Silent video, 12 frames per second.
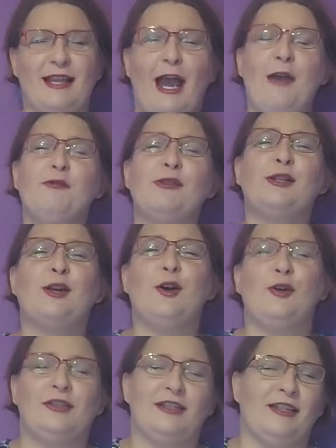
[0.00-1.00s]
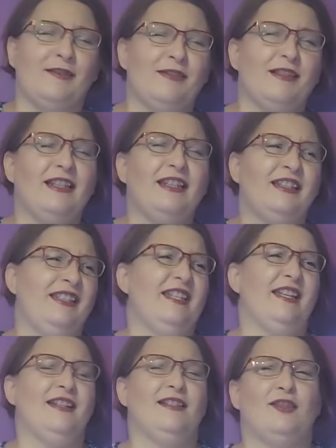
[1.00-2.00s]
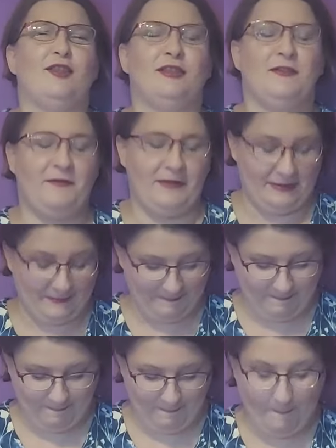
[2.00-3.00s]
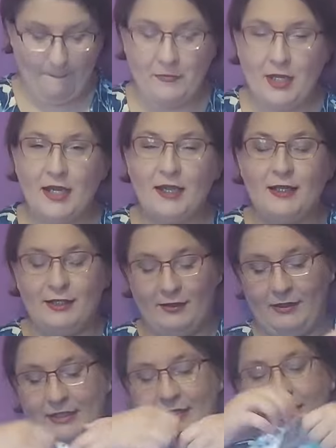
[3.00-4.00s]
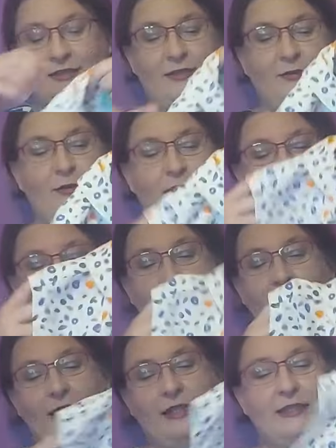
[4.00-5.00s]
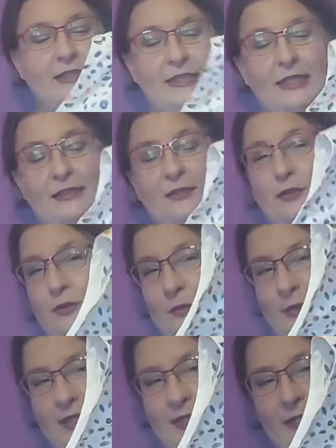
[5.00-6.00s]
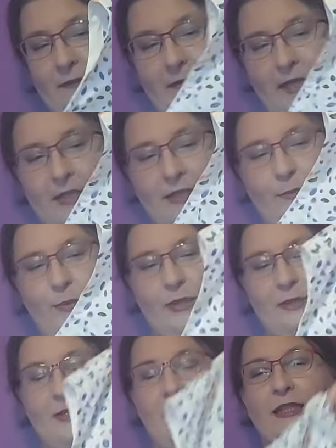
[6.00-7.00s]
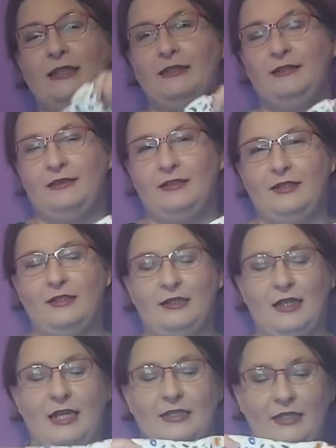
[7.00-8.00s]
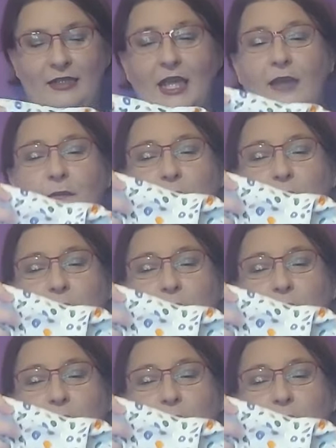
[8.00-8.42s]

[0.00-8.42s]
I was cocky. I was like, yeah, it's gonna fit. So I did the toile and I decided to do it sleeveless because I didn't have enough